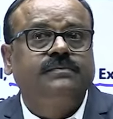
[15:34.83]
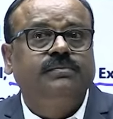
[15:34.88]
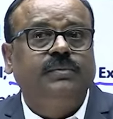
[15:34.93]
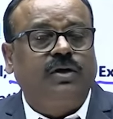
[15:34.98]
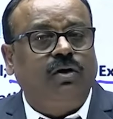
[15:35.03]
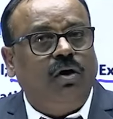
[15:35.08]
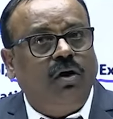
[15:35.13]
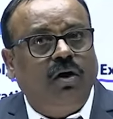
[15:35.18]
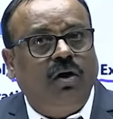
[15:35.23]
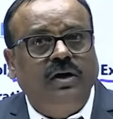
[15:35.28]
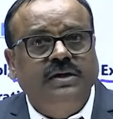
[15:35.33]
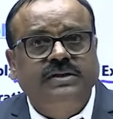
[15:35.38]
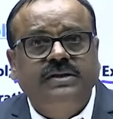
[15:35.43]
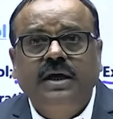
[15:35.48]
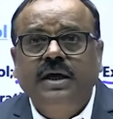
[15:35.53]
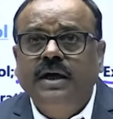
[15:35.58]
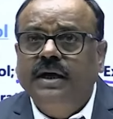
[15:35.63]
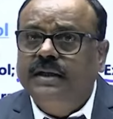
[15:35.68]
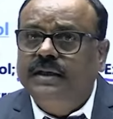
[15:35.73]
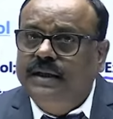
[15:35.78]
because
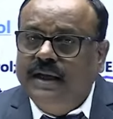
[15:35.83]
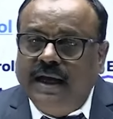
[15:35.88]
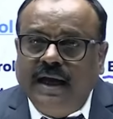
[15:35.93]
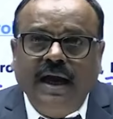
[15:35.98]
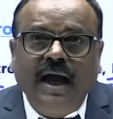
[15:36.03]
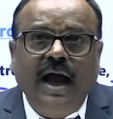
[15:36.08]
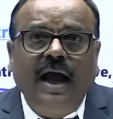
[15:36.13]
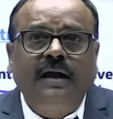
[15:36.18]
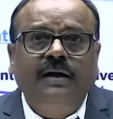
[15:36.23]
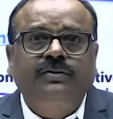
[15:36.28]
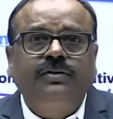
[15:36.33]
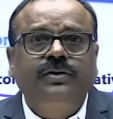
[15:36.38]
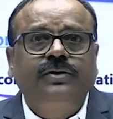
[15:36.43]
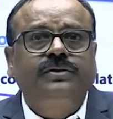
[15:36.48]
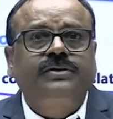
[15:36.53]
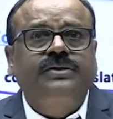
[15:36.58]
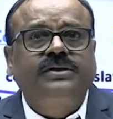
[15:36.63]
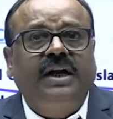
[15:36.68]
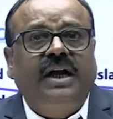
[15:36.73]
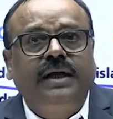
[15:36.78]
there also you
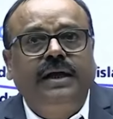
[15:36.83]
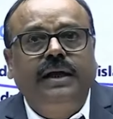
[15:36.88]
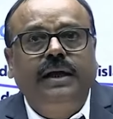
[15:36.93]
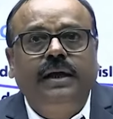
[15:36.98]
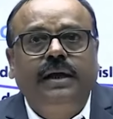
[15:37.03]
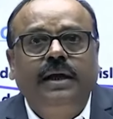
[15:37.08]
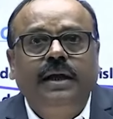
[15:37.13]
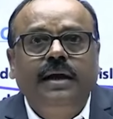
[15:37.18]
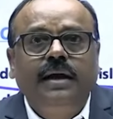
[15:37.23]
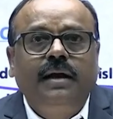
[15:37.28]
study